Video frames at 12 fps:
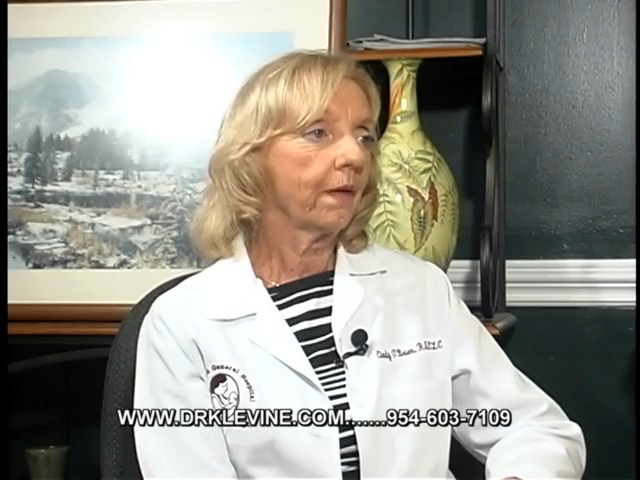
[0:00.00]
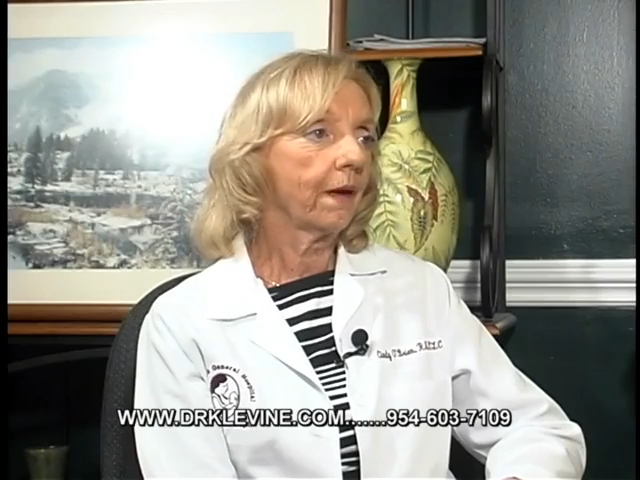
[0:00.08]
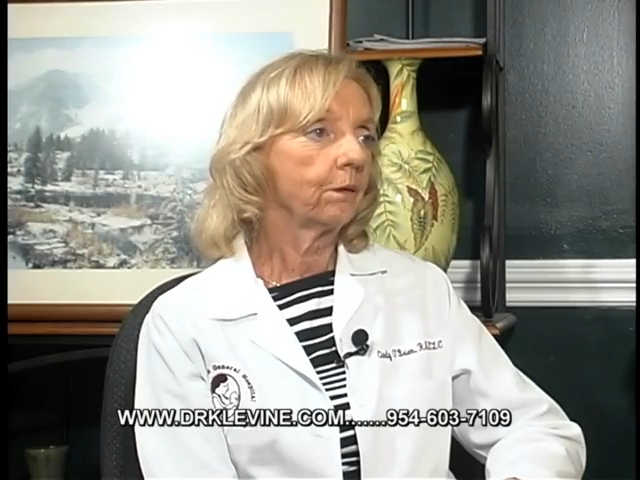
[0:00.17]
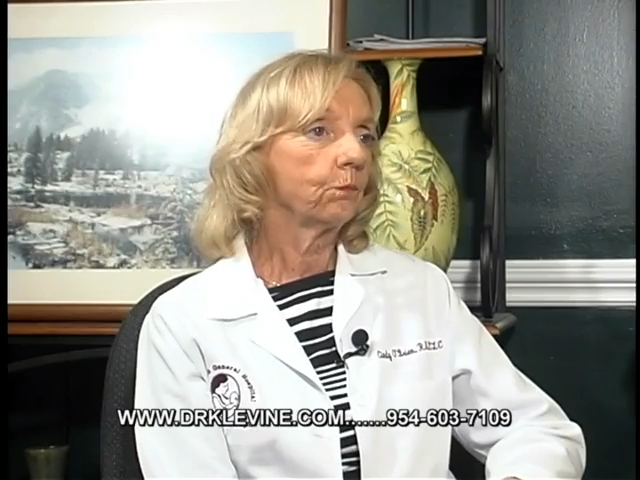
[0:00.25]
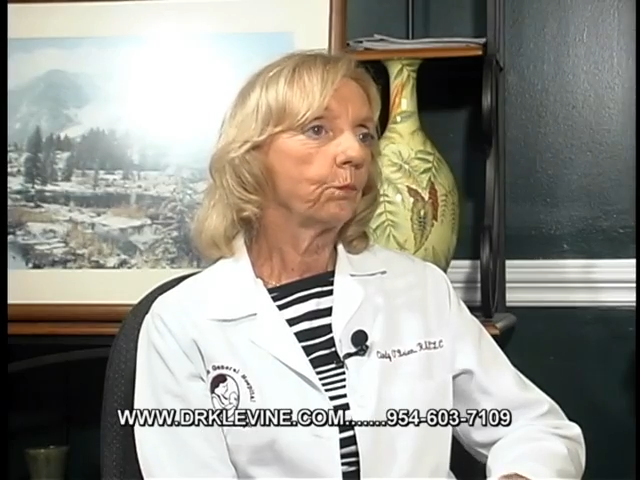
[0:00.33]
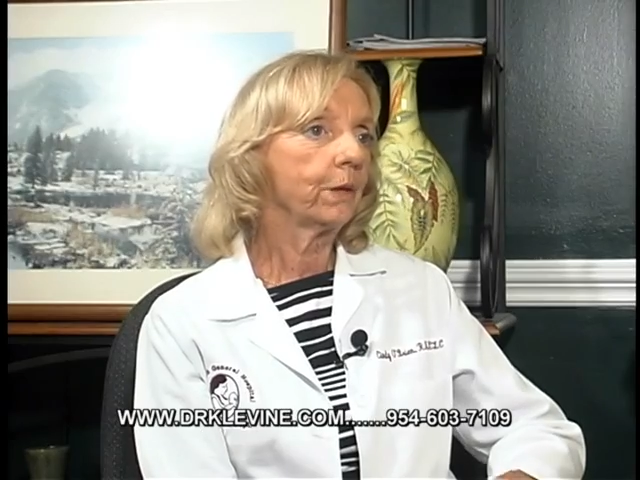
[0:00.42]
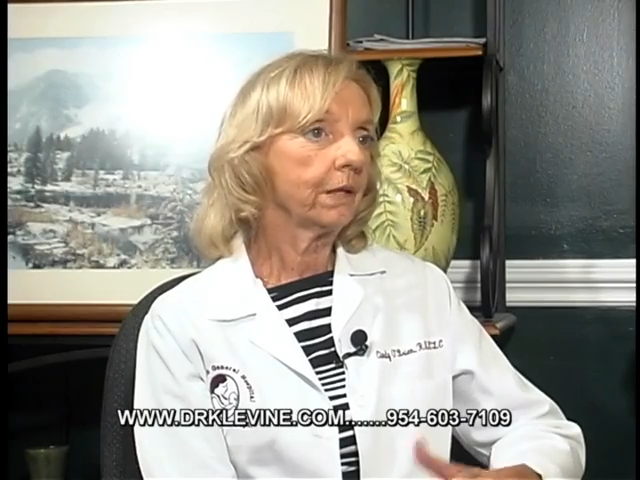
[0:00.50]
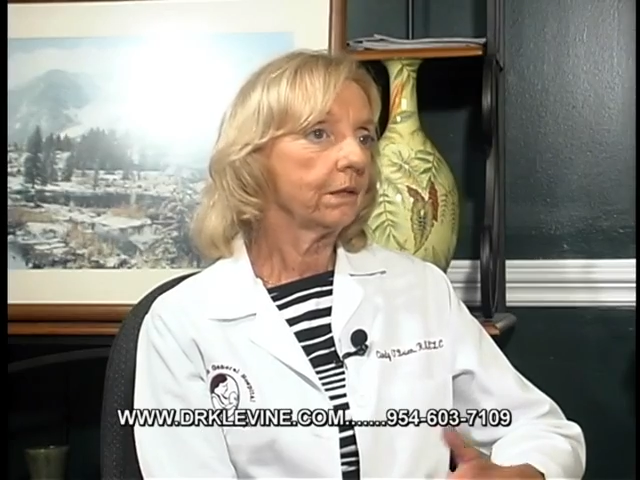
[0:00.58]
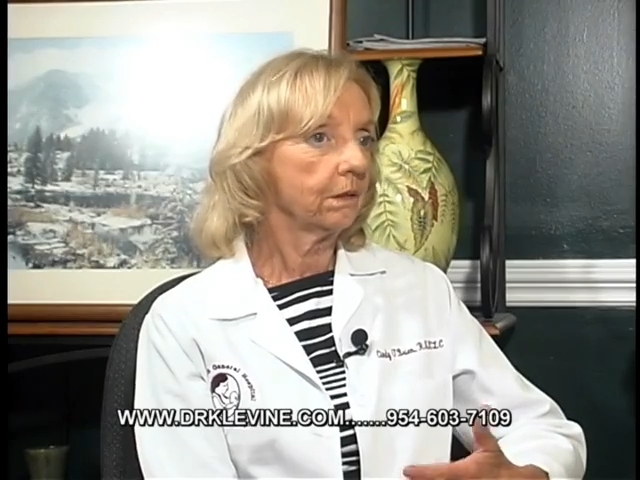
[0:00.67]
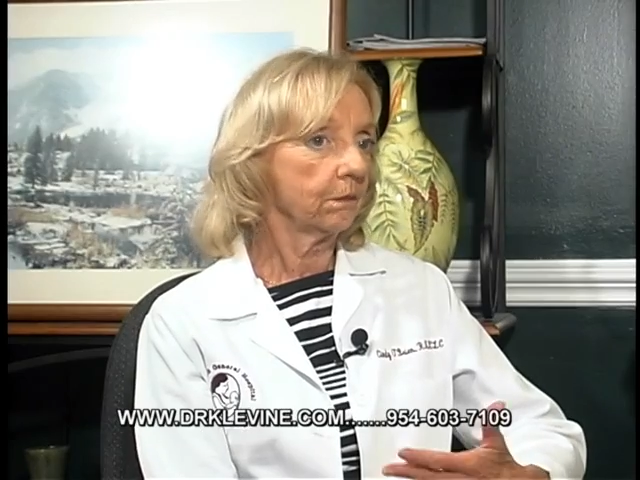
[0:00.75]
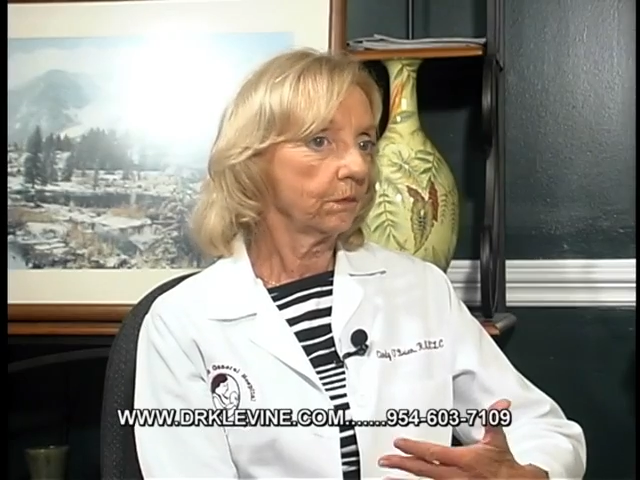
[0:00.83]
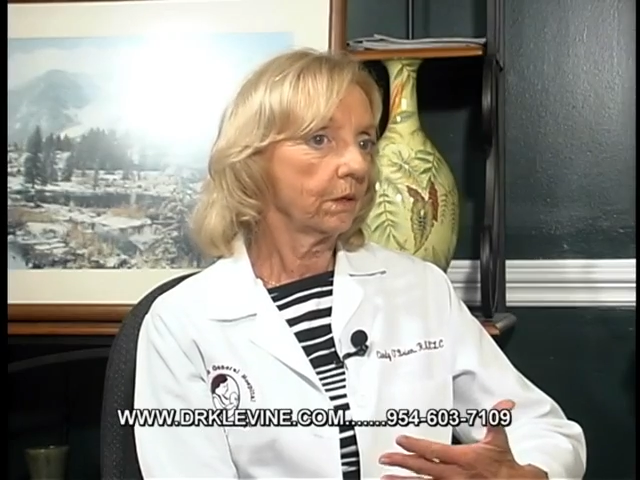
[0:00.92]
that we
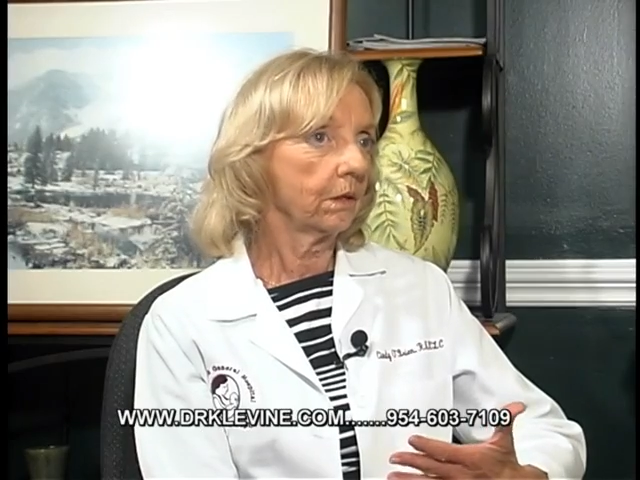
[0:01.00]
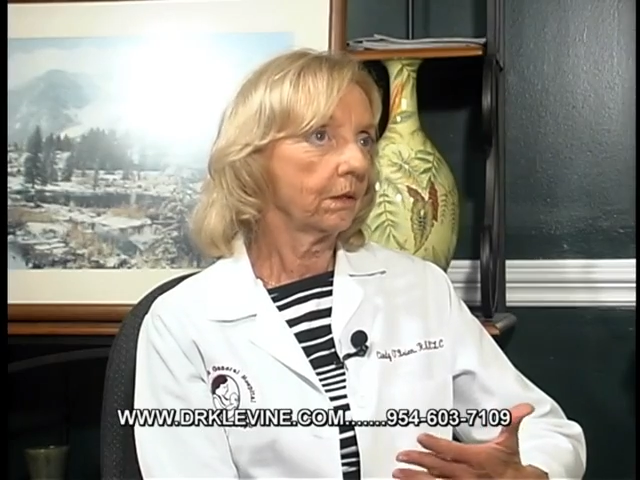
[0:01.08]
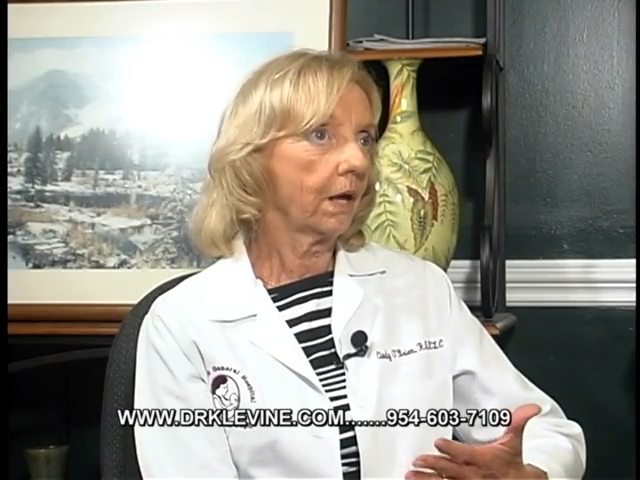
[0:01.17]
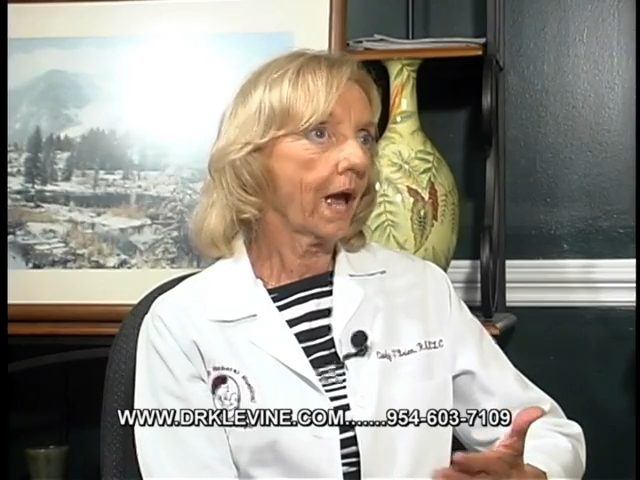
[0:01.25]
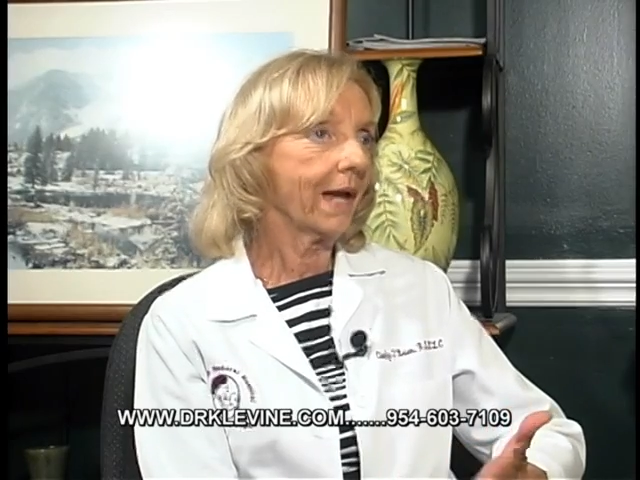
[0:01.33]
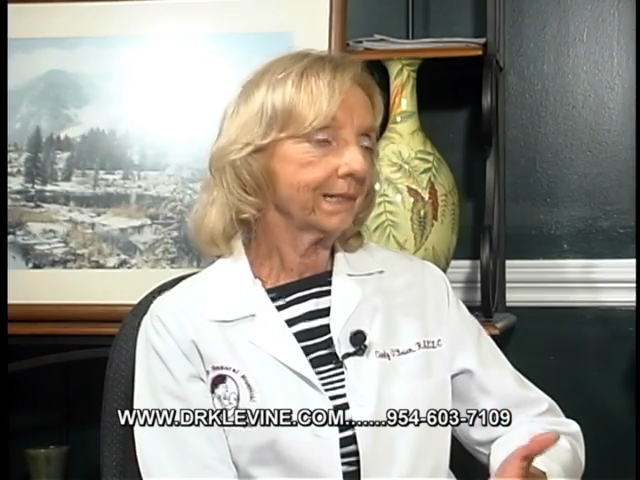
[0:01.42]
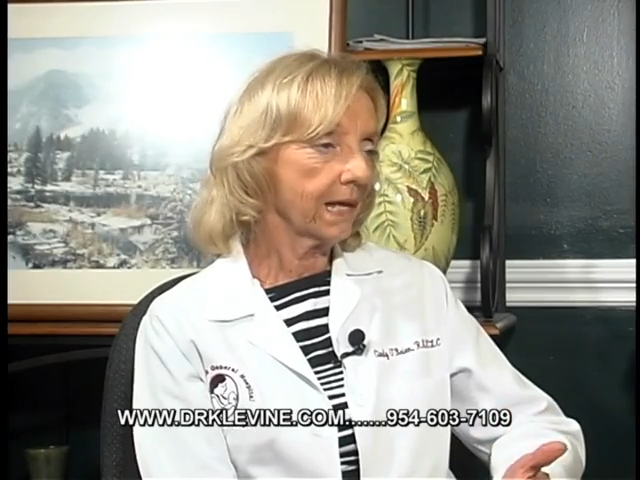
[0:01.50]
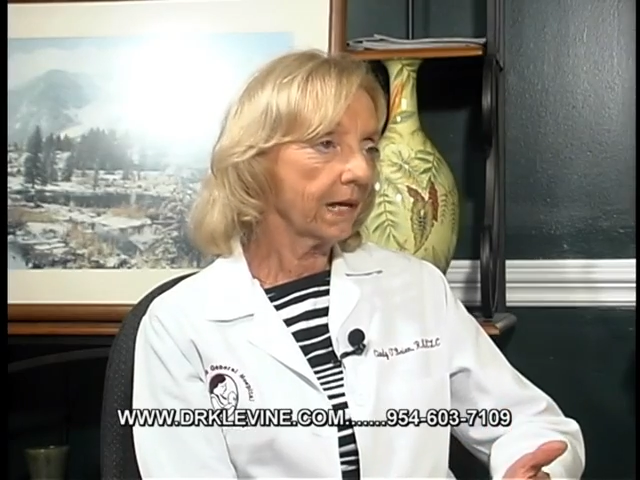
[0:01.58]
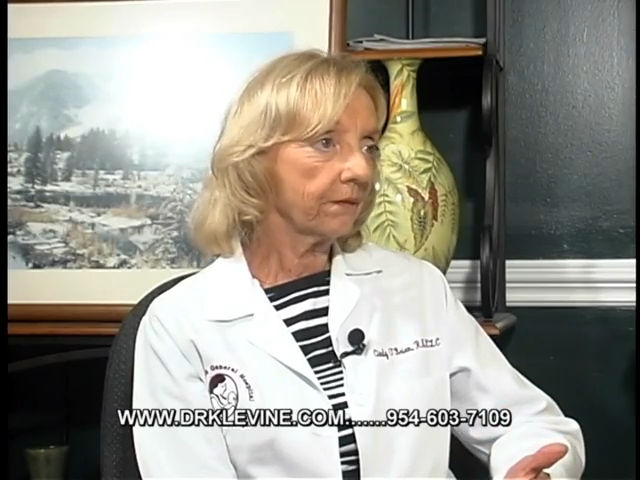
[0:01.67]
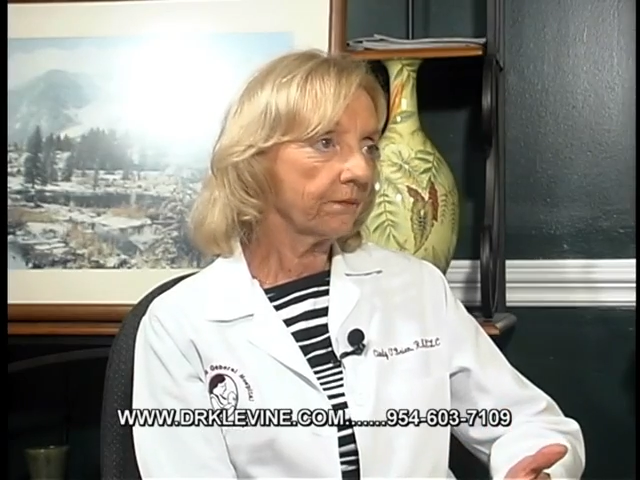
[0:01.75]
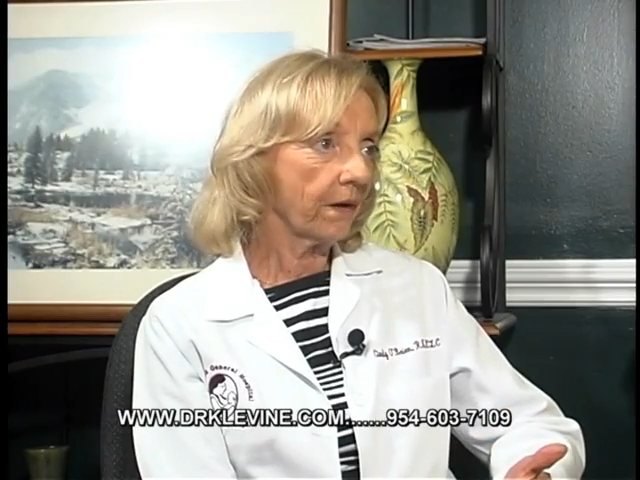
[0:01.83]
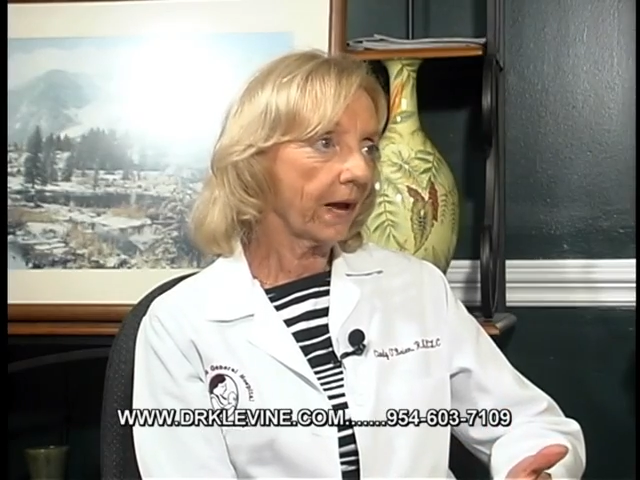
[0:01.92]

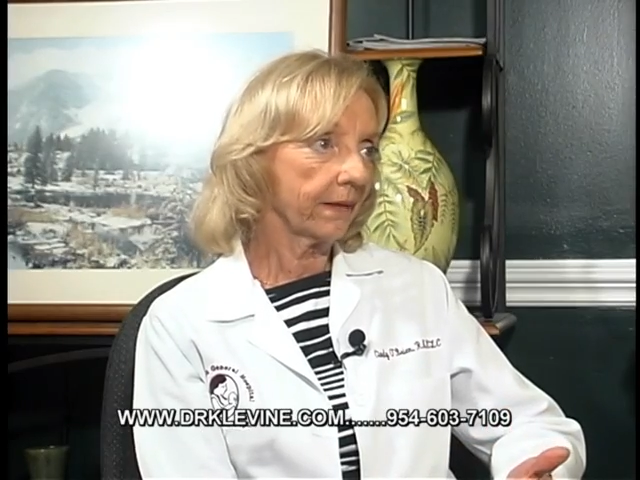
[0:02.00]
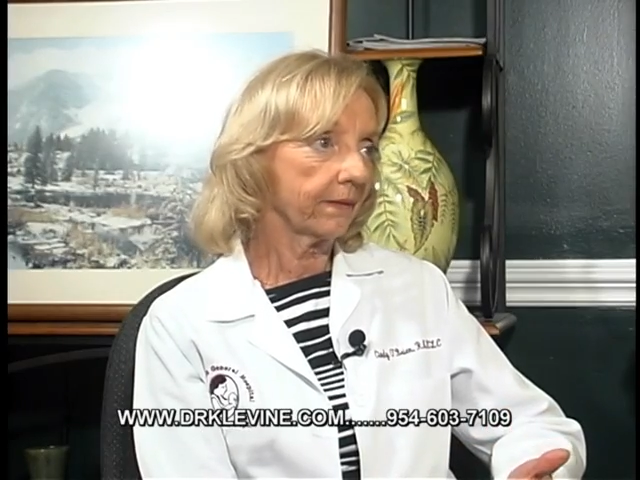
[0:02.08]
identify